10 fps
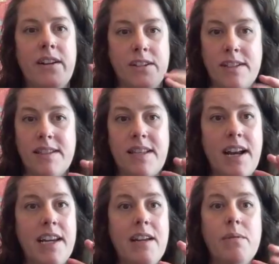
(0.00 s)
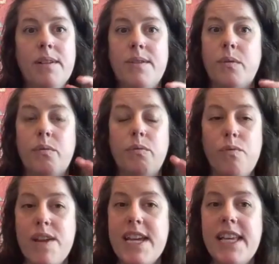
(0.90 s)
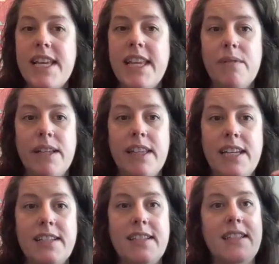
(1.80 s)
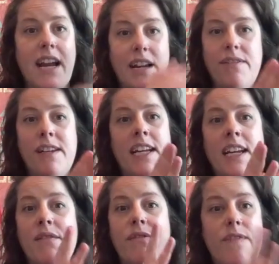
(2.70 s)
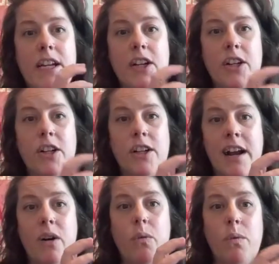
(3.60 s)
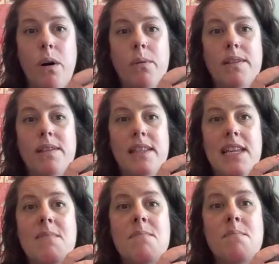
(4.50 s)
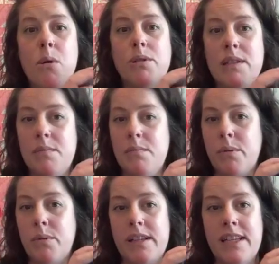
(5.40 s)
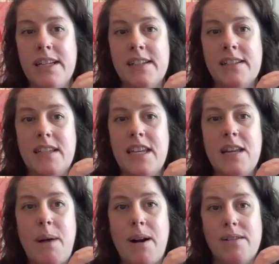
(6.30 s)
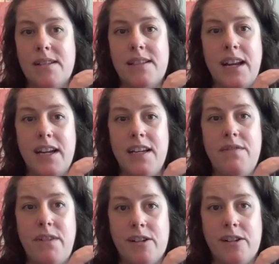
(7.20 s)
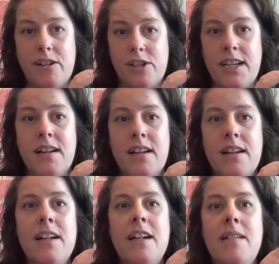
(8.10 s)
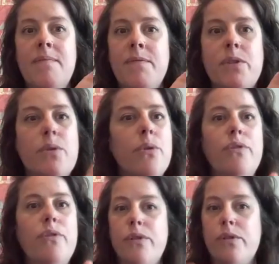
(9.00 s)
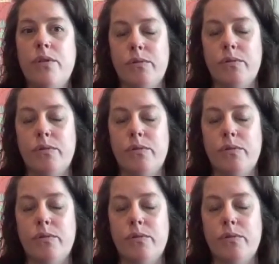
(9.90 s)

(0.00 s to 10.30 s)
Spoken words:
and our society was really, really siphoning and figuring out what was the most important things to keep our society functioning, school food